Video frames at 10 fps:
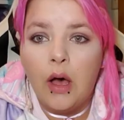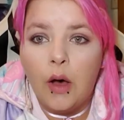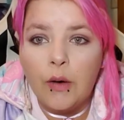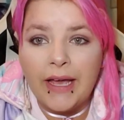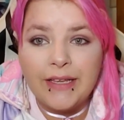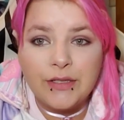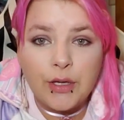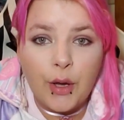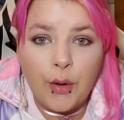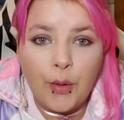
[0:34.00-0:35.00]
okay,
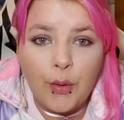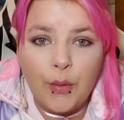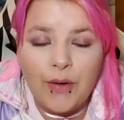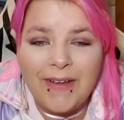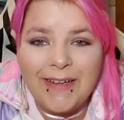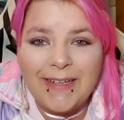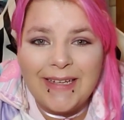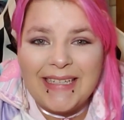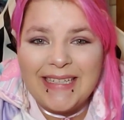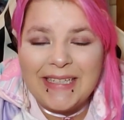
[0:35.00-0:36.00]
so
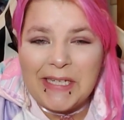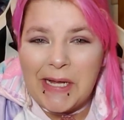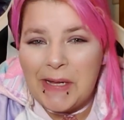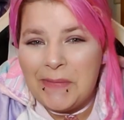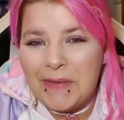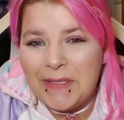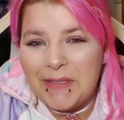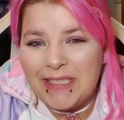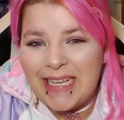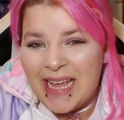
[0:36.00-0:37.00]
I want
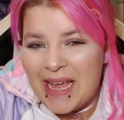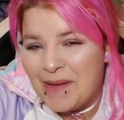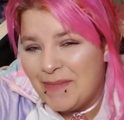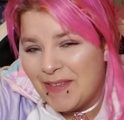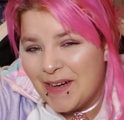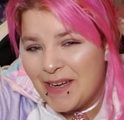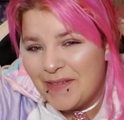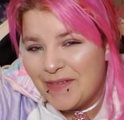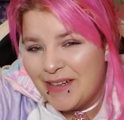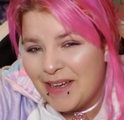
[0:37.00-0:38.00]
to say I'm sorry
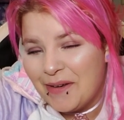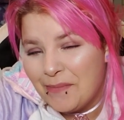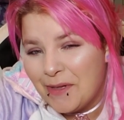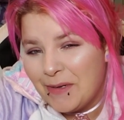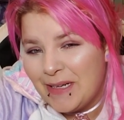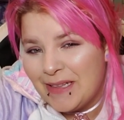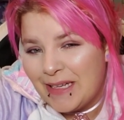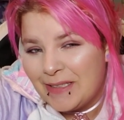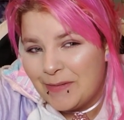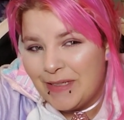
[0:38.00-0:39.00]
for not uploading
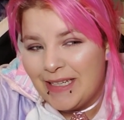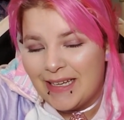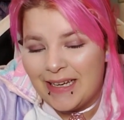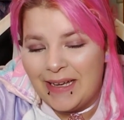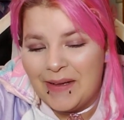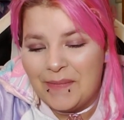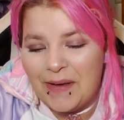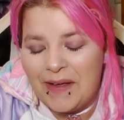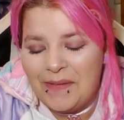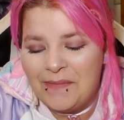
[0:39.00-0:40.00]
last week. Um,
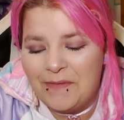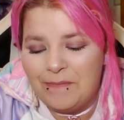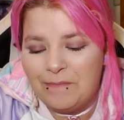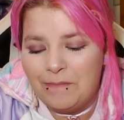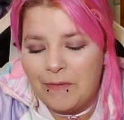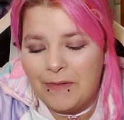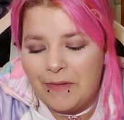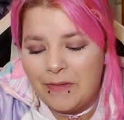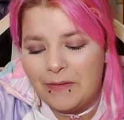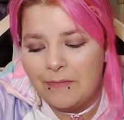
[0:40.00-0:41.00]
I
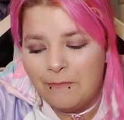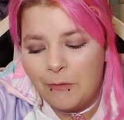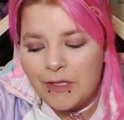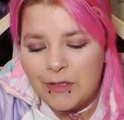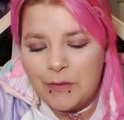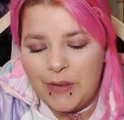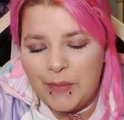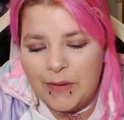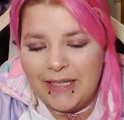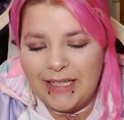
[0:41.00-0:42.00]
was doing
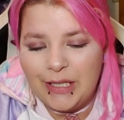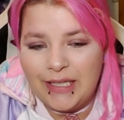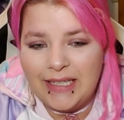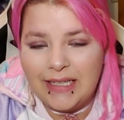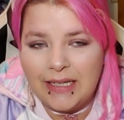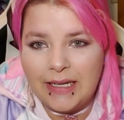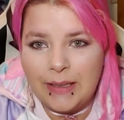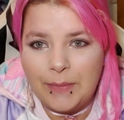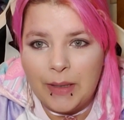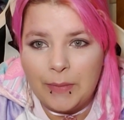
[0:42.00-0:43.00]
pretty good
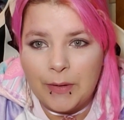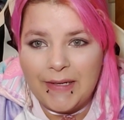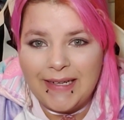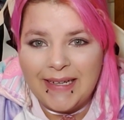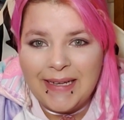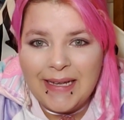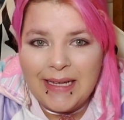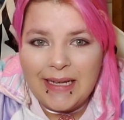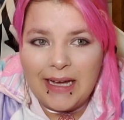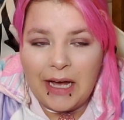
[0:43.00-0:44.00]
um, uploading,
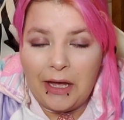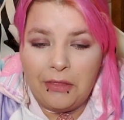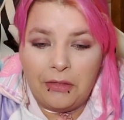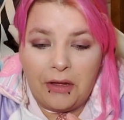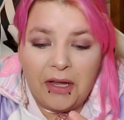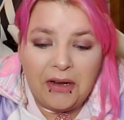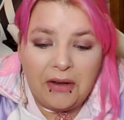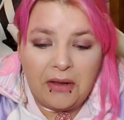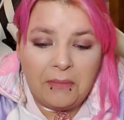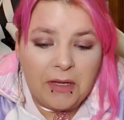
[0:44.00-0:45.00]
I thought.
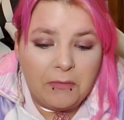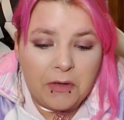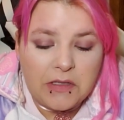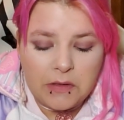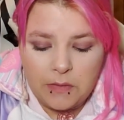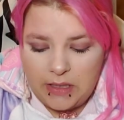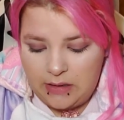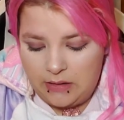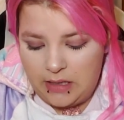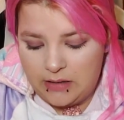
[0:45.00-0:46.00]
I mean, once a
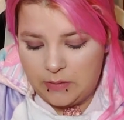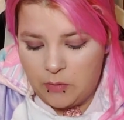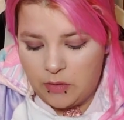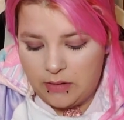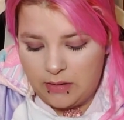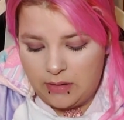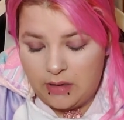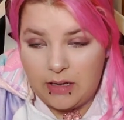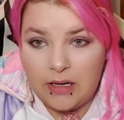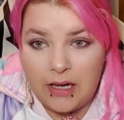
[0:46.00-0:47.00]
week, that's more than
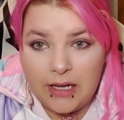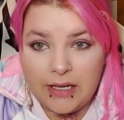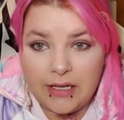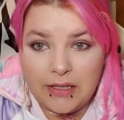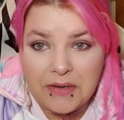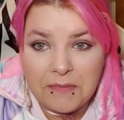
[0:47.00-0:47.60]
uh, I